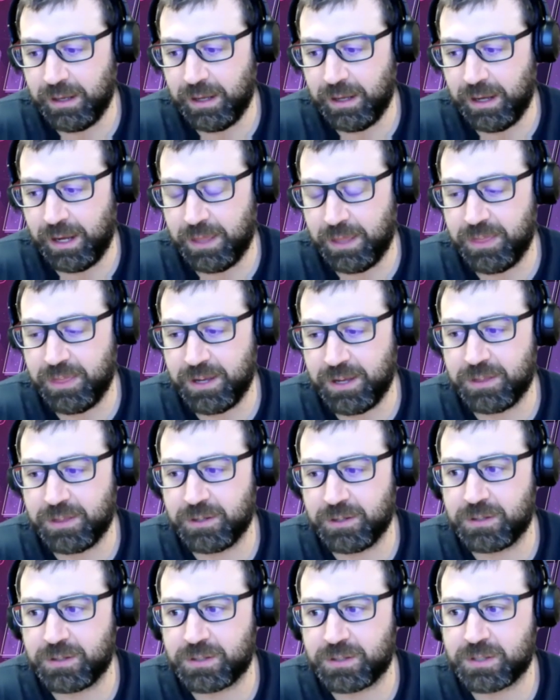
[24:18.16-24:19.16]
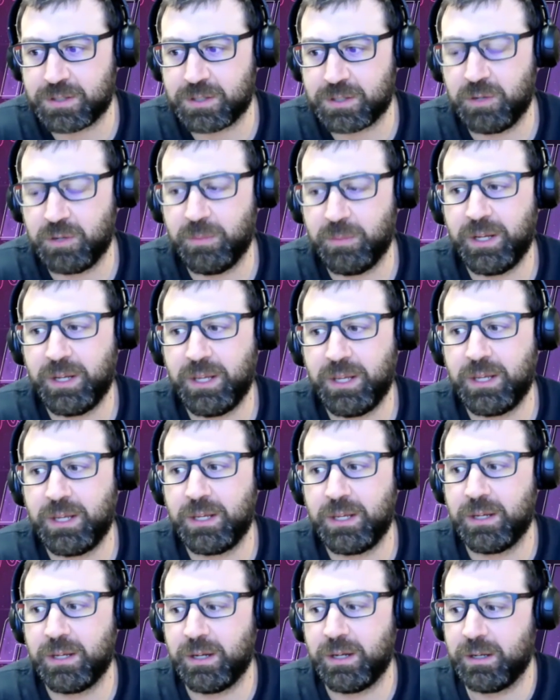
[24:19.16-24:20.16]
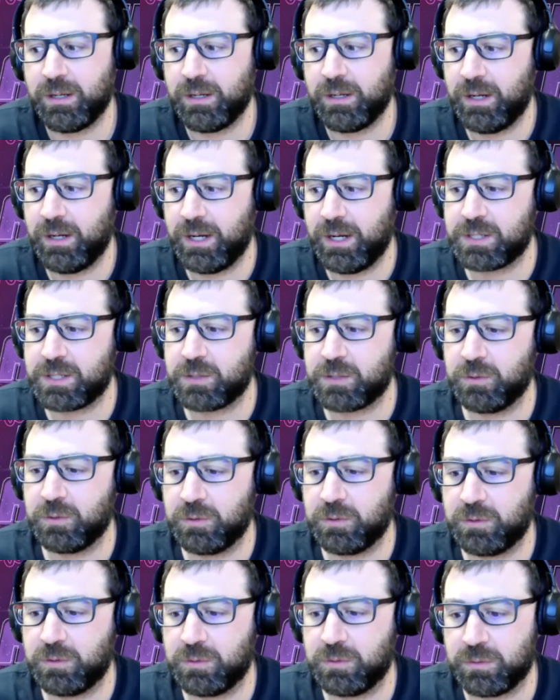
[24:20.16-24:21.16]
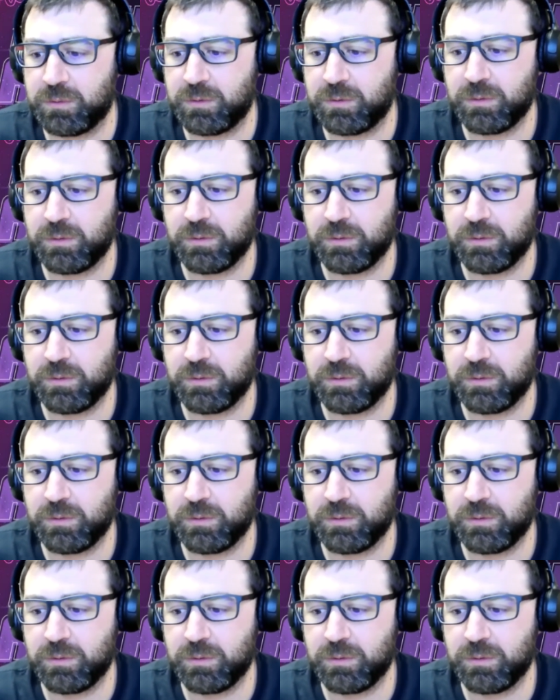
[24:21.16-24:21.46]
I think there's so many high school